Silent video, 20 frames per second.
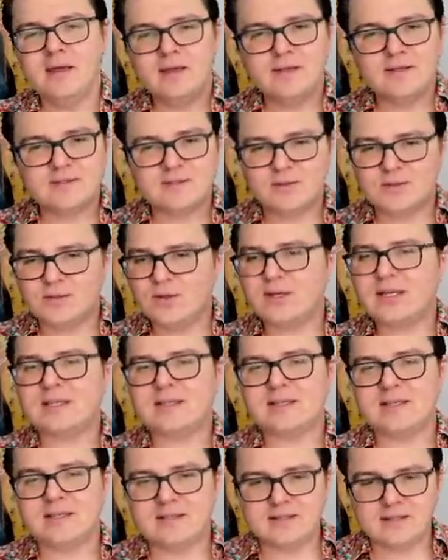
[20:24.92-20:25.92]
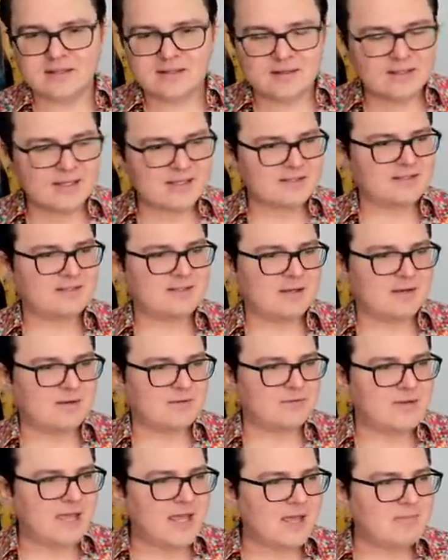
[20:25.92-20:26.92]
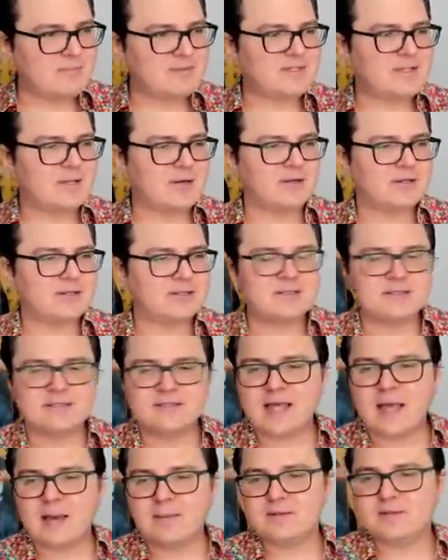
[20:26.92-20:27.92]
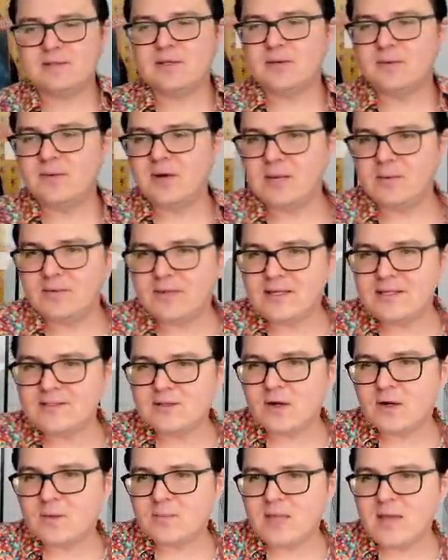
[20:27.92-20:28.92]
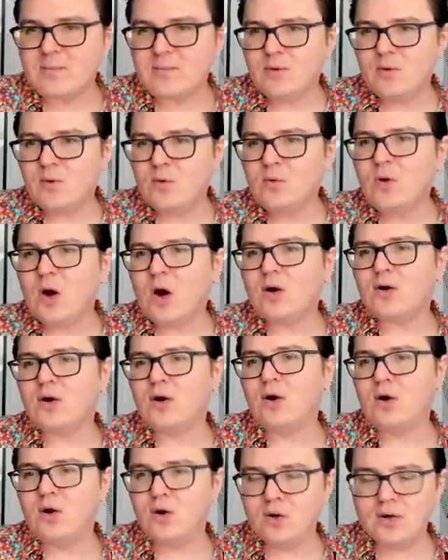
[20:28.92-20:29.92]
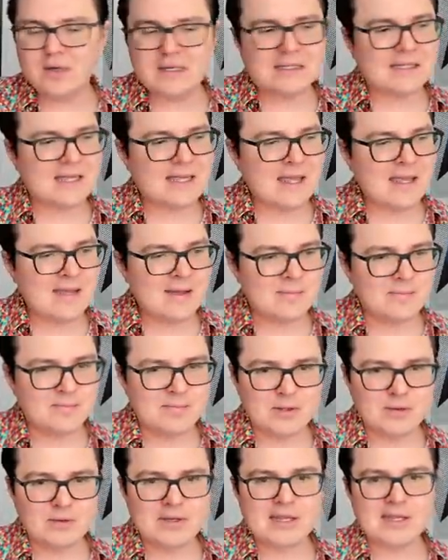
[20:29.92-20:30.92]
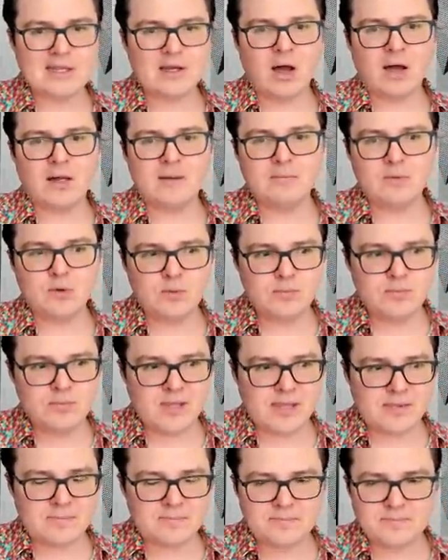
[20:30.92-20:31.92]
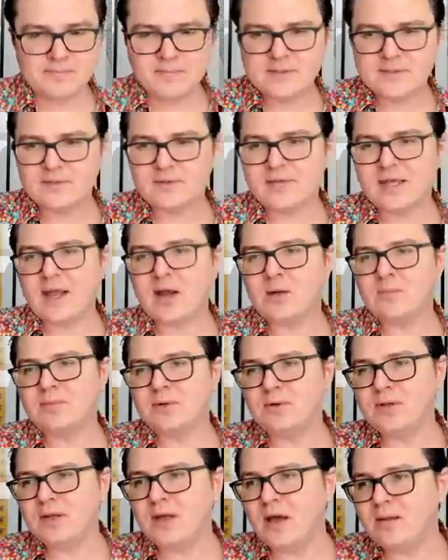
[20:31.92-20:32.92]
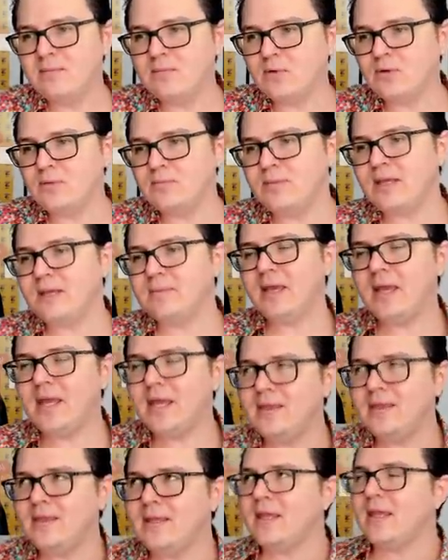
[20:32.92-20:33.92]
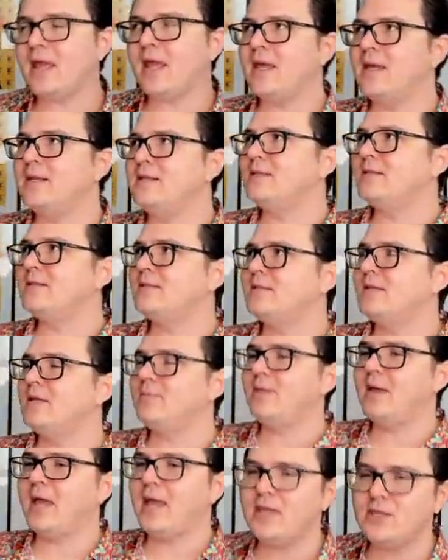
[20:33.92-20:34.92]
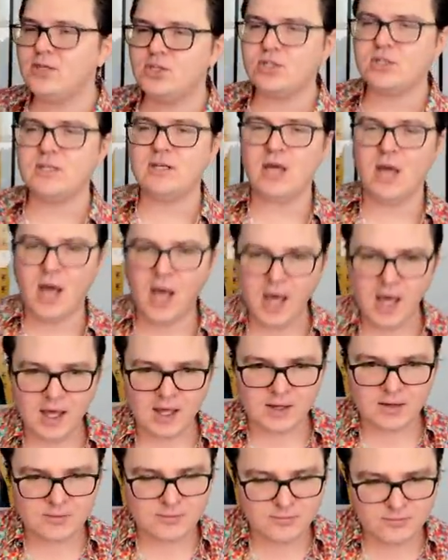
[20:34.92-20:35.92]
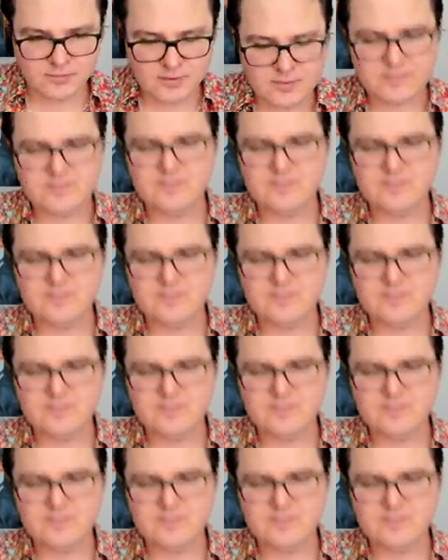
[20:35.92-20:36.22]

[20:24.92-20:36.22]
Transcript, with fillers: So look at the list of names here, because this is absolutely incredible. These are people who are currently building on Moonbeam. So they are building on Moonbeam in the anticipation of